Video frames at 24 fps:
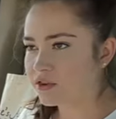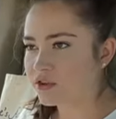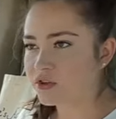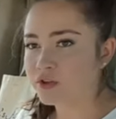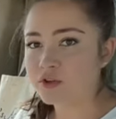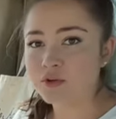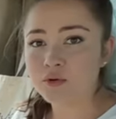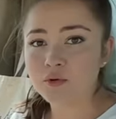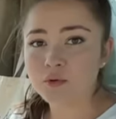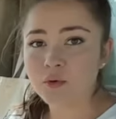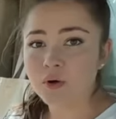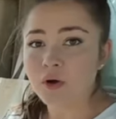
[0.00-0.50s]

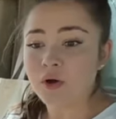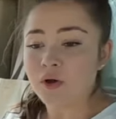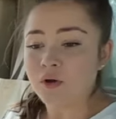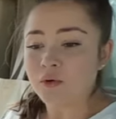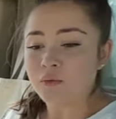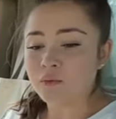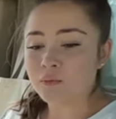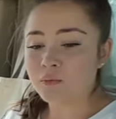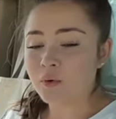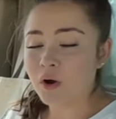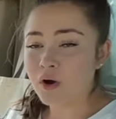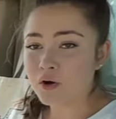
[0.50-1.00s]
to
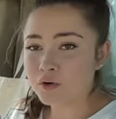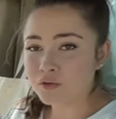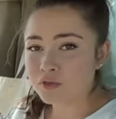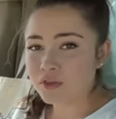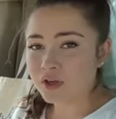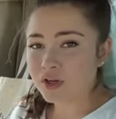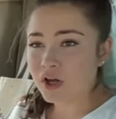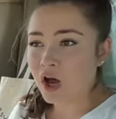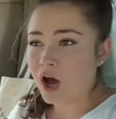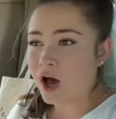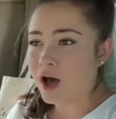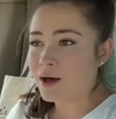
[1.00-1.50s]
road the
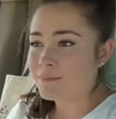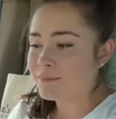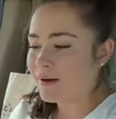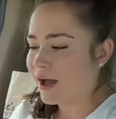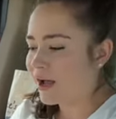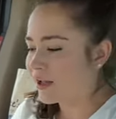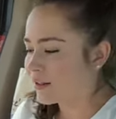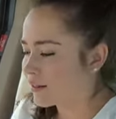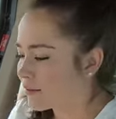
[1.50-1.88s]
combines